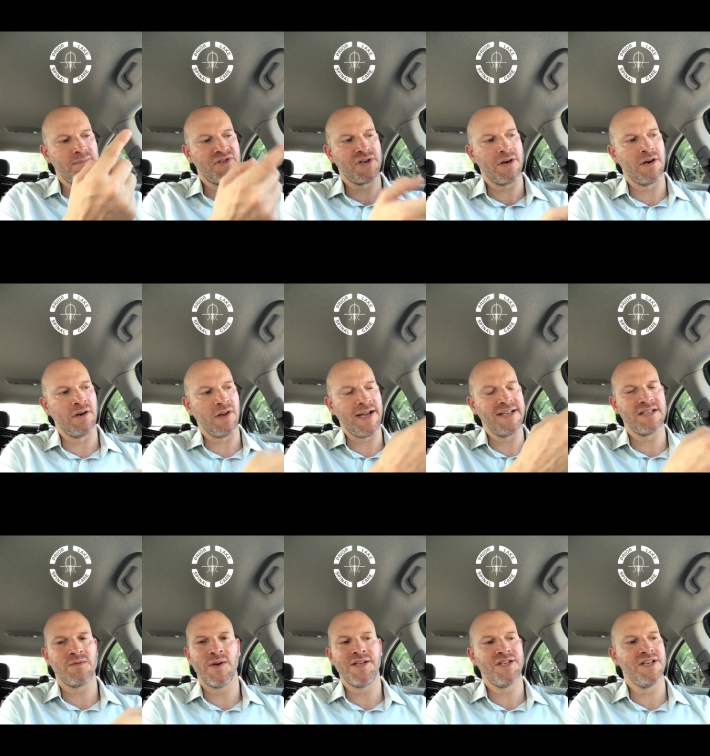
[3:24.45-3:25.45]
certain light
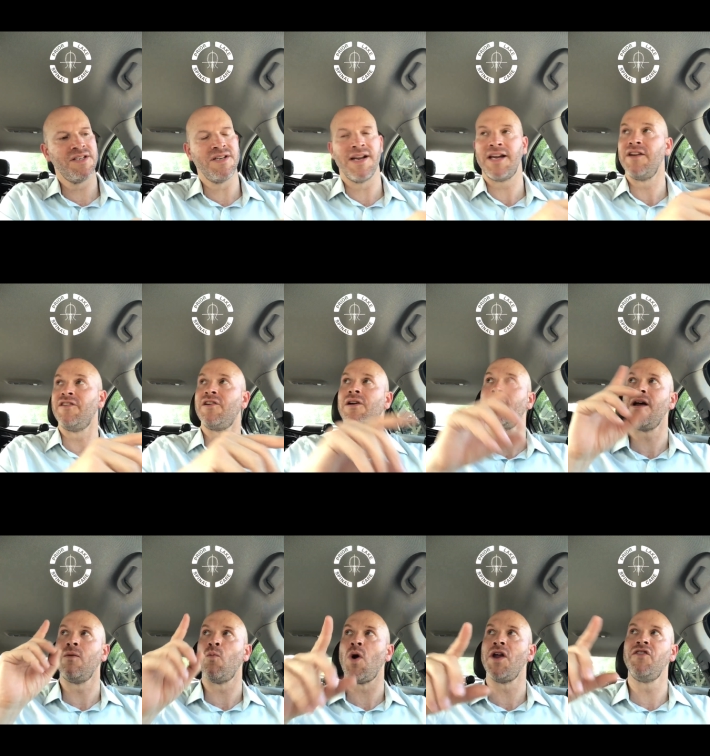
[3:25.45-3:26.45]
switches and it can turn
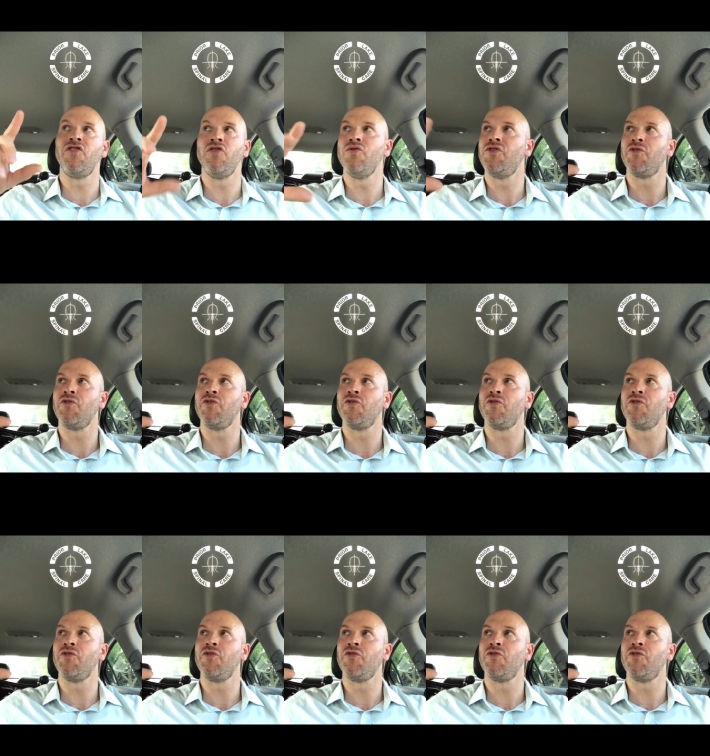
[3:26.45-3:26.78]
on one, two,